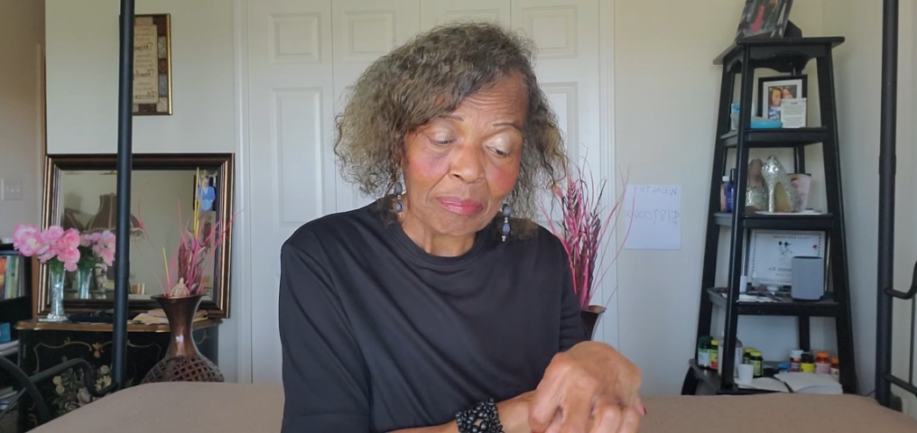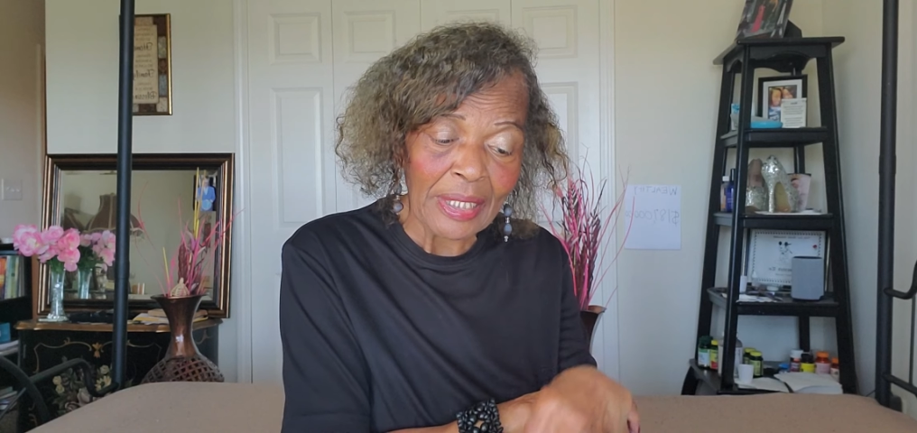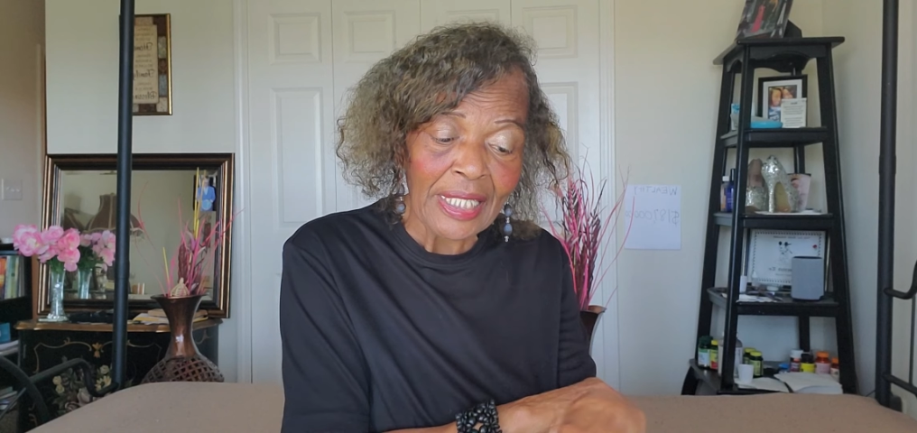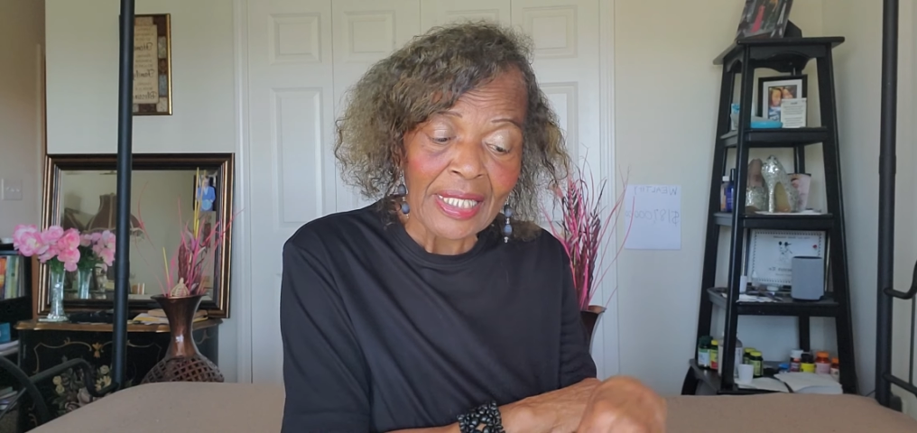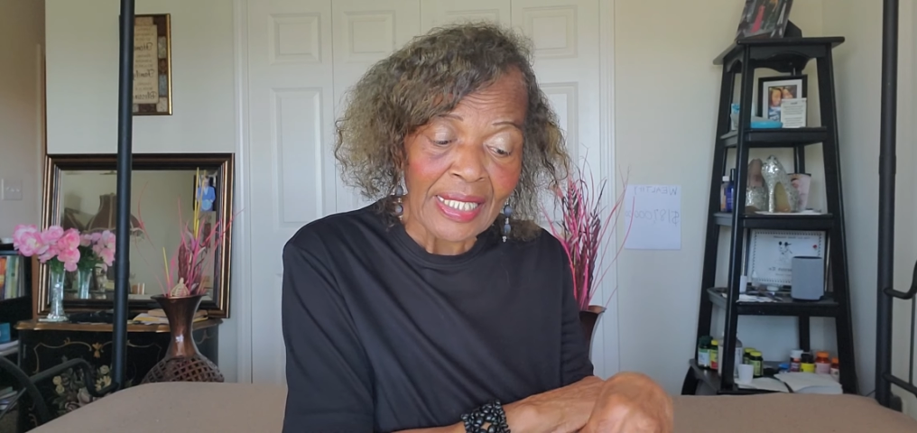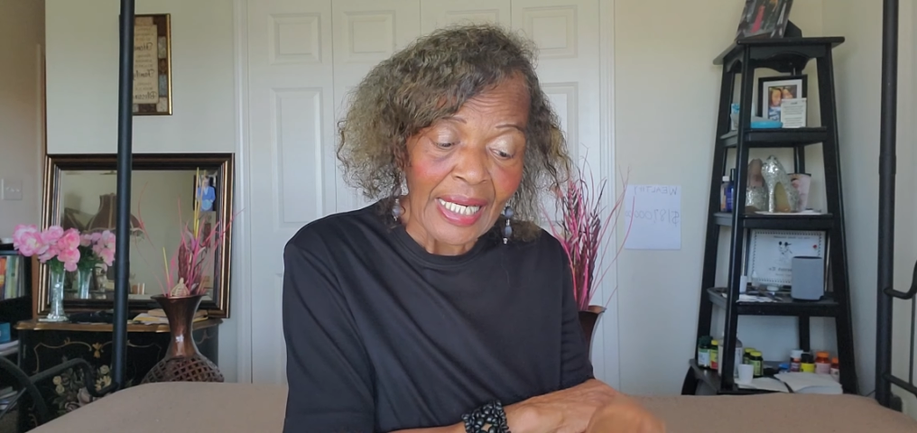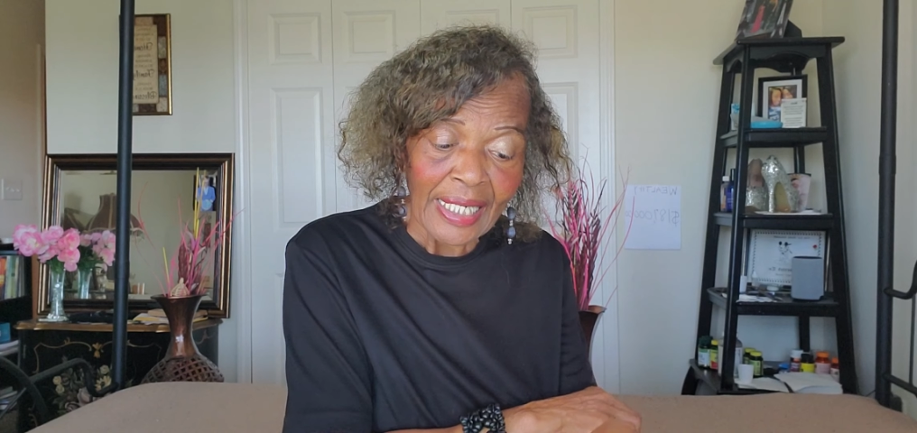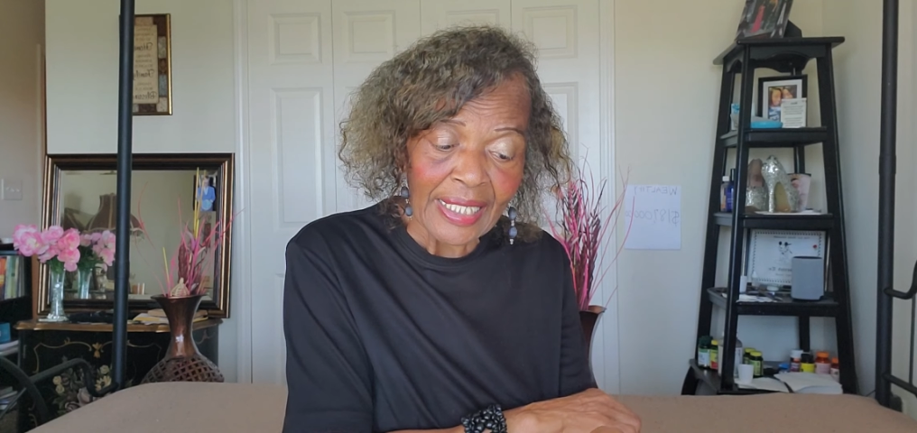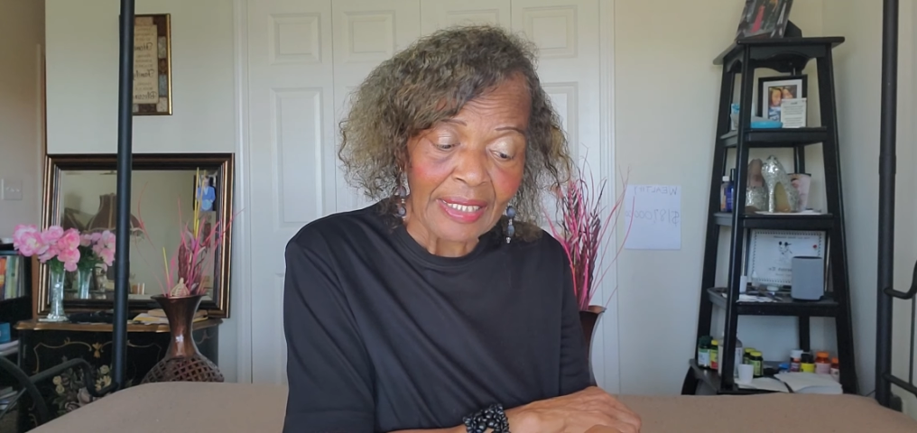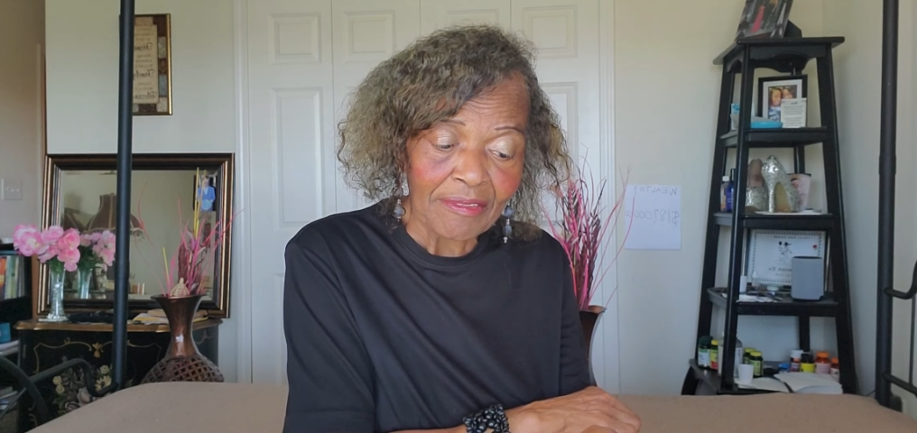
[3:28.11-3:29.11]

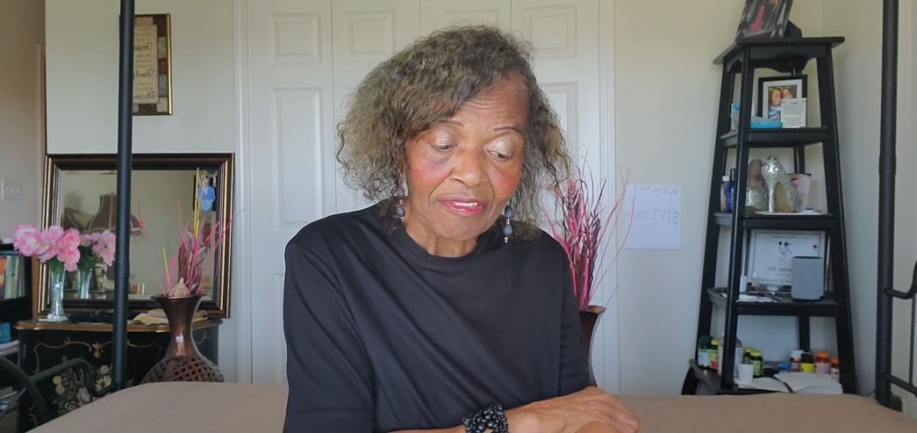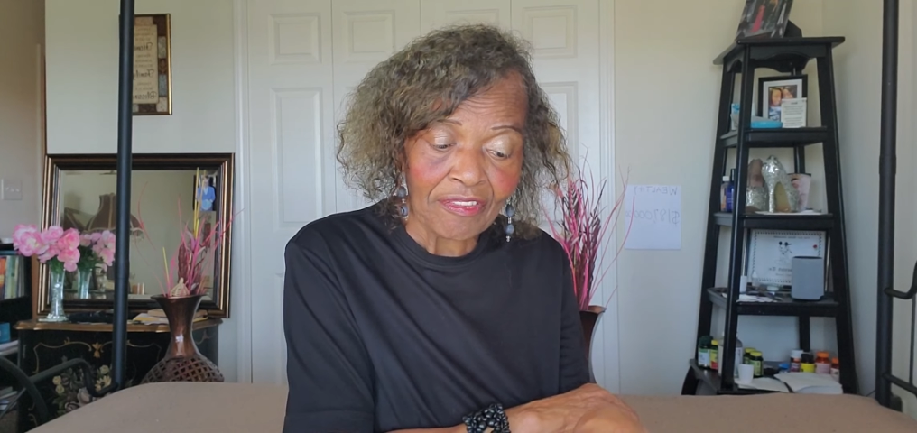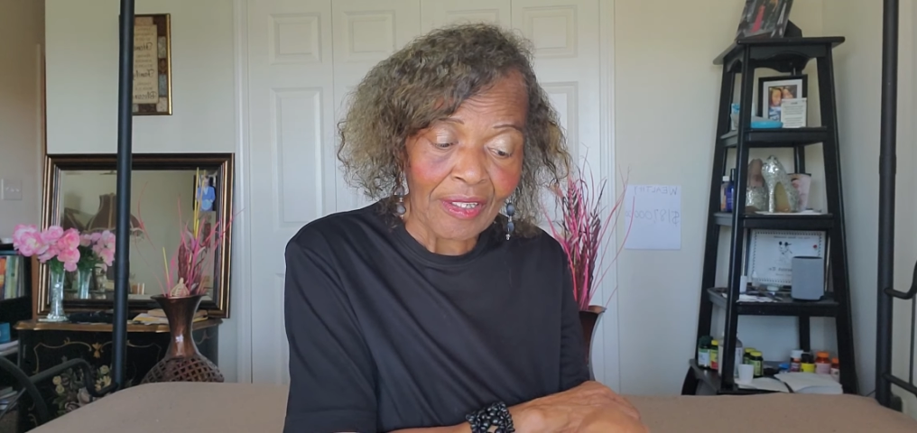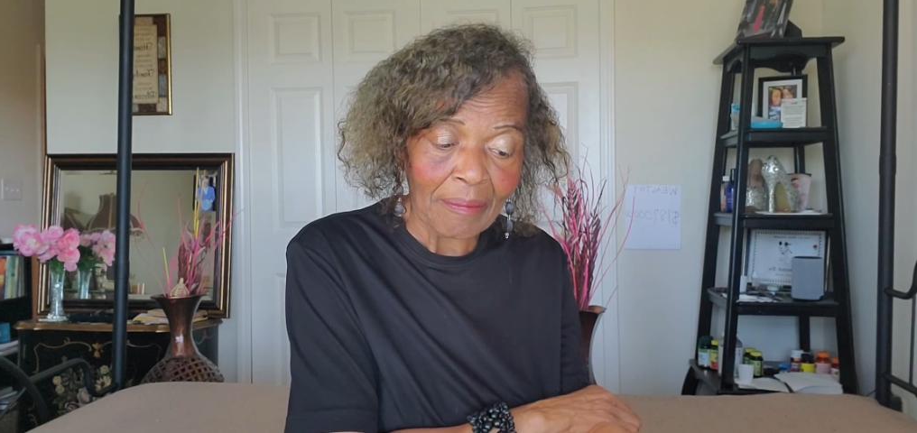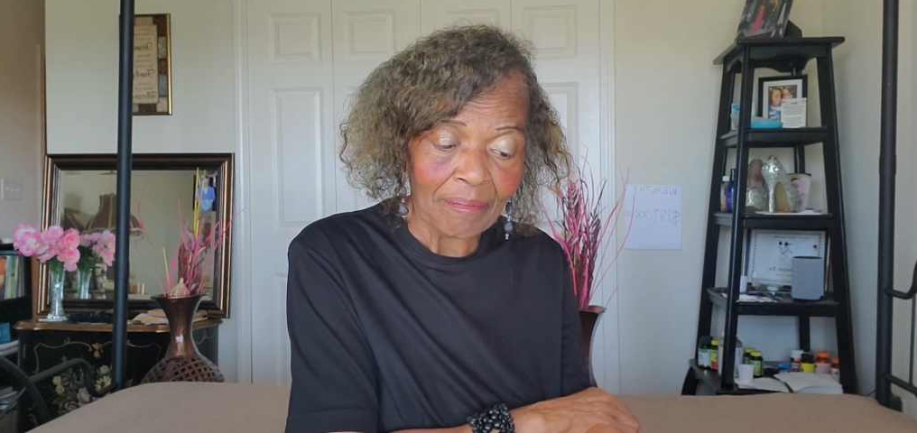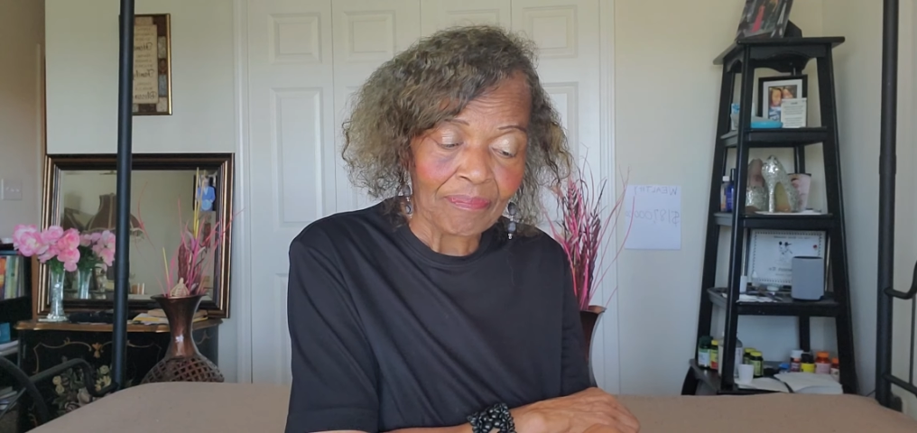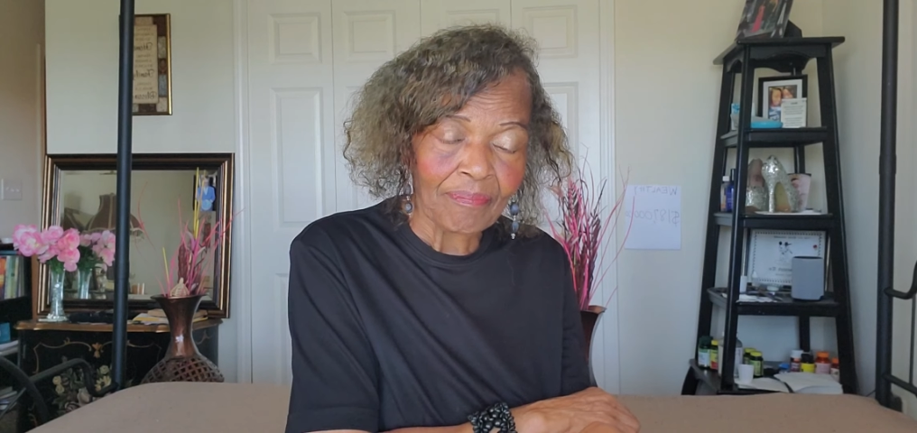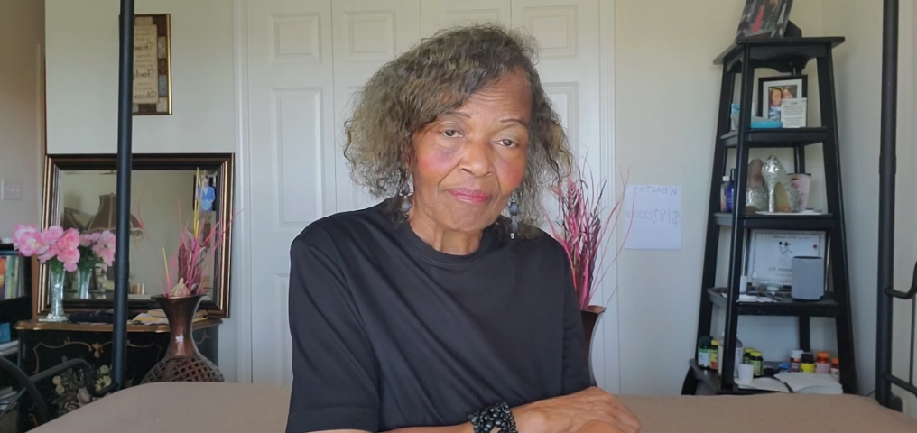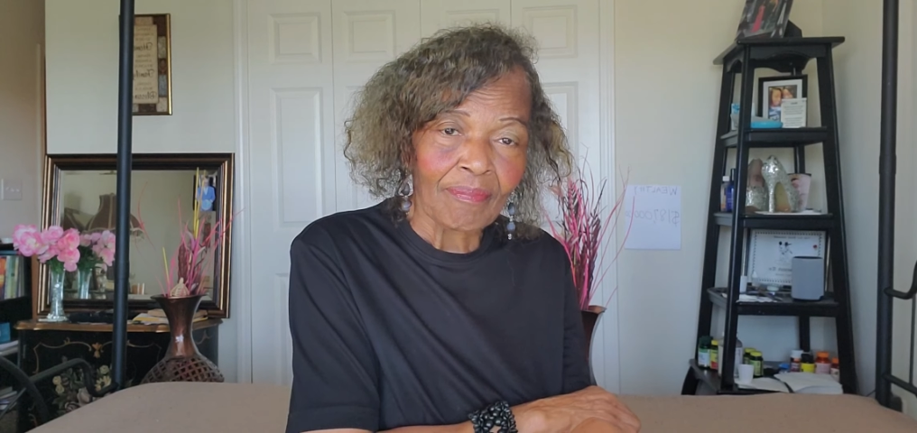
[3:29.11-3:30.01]
B9 from.